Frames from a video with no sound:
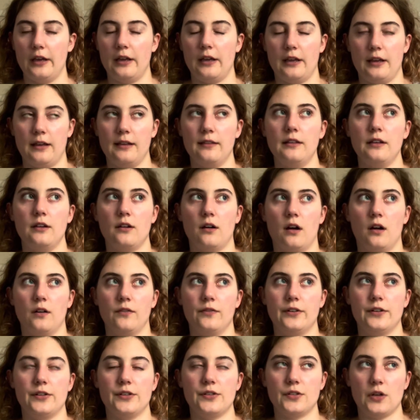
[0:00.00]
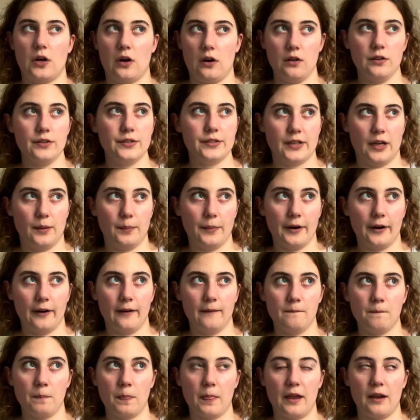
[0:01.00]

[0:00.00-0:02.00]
in the office all summer.